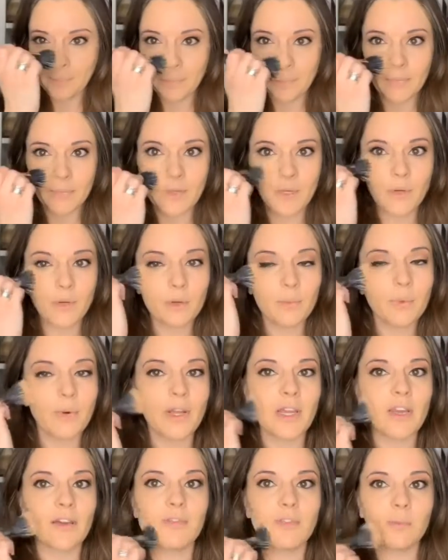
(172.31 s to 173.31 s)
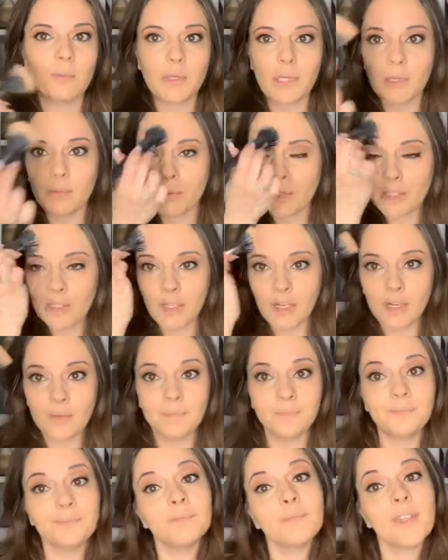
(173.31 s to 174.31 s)
the whole point of the Beauty Blender
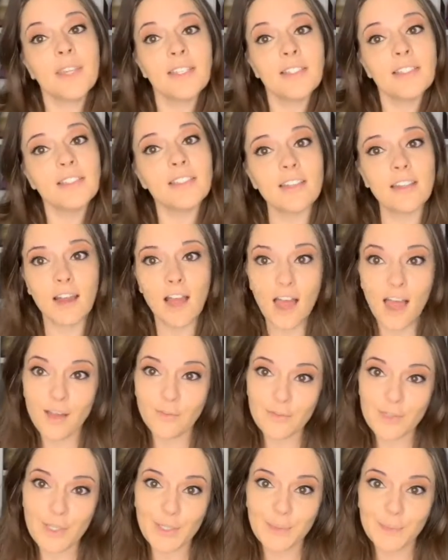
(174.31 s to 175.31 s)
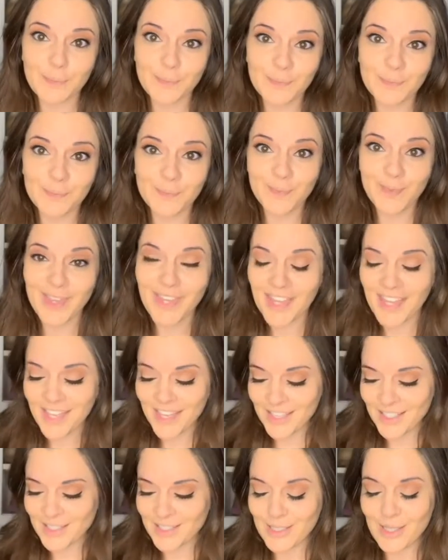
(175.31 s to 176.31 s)
is to not have to.
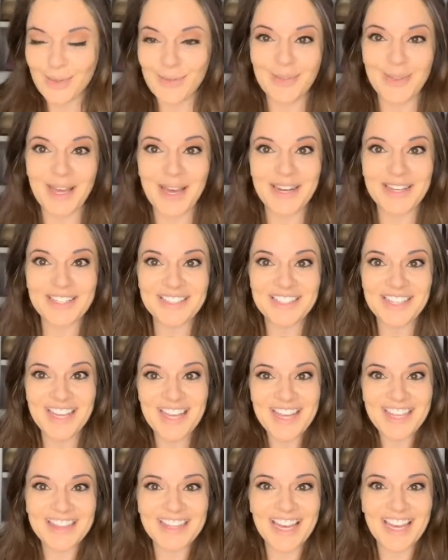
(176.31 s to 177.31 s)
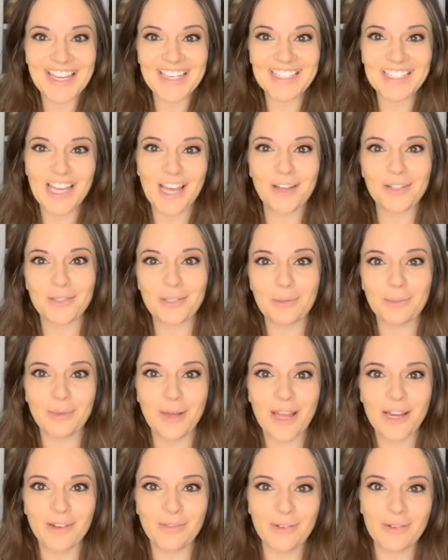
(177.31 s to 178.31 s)
So that is it. That is how to apply
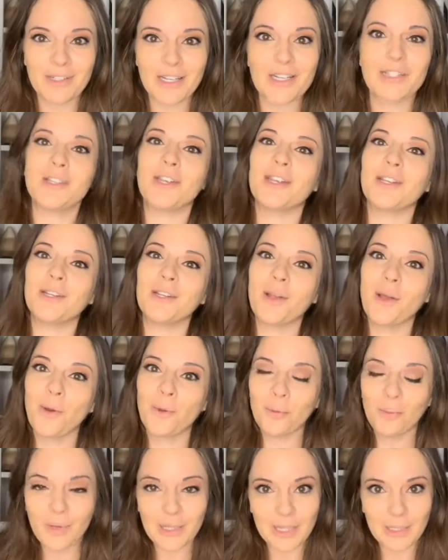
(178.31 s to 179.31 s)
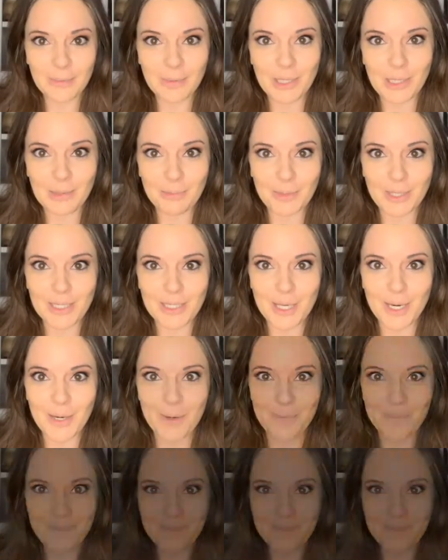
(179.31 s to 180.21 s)
your foundation with a Beauty Blender.